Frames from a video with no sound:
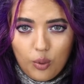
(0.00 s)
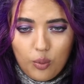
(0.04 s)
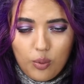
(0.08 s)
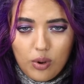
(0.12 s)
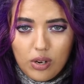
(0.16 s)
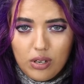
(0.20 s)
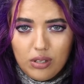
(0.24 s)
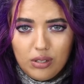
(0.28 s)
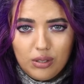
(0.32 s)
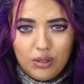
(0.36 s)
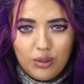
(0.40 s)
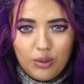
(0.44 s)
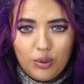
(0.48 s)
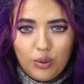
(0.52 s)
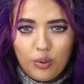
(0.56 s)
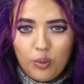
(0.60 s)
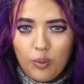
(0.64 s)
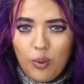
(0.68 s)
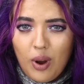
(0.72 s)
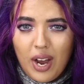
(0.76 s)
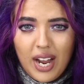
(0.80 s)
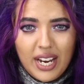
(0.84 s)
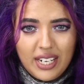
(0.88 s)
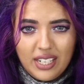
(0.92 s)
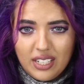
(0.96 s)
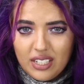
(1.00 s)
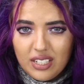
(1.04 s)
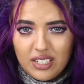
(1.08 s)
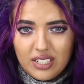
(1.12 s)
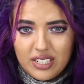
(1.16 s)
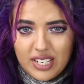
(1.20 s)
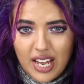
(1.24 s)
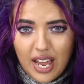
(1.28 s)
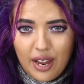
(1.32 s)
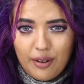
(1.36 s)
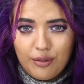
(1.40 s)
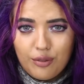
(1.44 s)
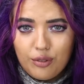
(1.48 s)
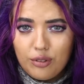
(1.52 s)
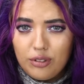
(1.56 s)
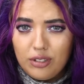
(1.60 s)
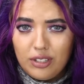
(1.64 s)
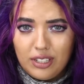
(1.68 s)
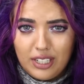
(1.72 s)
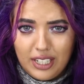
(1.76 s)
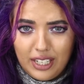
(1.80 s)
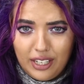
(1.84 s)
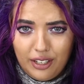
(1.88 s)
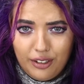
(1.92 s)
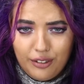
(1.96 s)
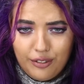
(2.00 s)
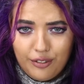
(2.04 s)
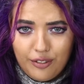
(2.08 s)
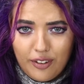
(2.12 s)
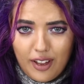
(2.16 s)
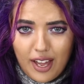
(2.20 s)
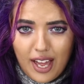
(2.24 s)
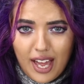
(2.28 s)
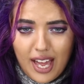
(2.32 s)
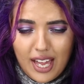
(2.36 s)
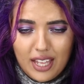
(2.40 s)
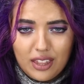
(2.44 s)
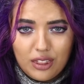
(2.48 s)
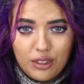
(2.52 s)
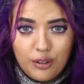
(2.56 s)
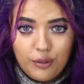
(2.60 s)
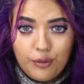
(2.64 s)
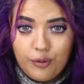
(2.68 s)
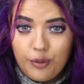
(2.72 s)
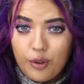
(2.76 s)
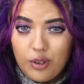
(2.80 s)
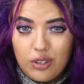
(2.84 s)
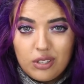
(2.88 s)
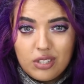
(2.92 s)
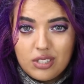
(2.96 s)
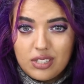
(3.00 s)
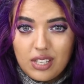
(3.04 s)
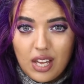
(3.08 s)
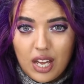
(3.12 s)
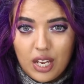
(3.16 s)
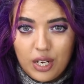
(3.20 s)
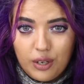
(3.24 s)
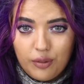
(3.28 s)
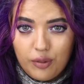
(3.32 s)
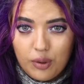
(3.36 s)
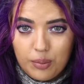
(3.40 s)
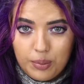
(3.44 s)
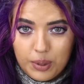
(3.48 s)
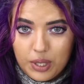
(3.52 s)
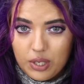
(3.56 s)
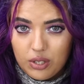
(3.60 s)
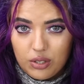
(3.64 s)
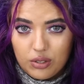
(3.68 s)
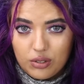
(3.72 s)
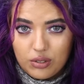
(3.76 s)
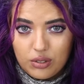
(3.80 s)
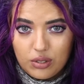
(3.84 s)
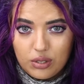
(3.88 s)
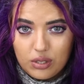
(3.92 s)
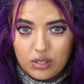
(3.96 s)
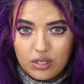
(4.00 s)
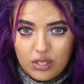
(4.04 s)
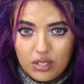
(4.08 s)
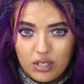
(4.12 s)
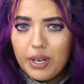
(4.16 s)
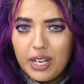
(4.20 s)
well, why didn't Avril leave at the first sign of abuse?